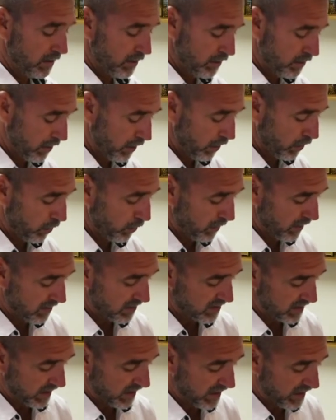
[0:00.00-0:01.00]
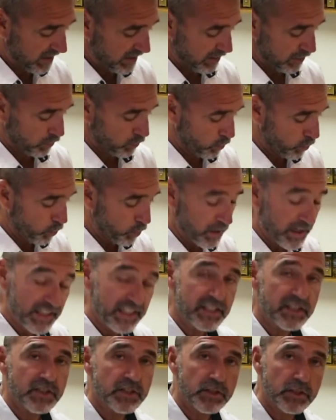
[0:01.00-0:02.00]
dough is that it is
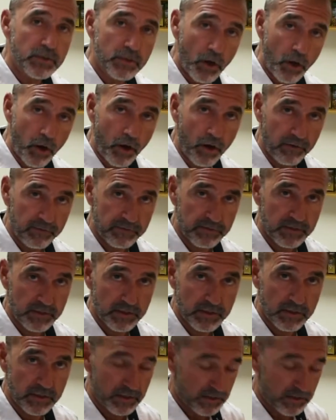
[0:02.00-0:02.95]
really soft.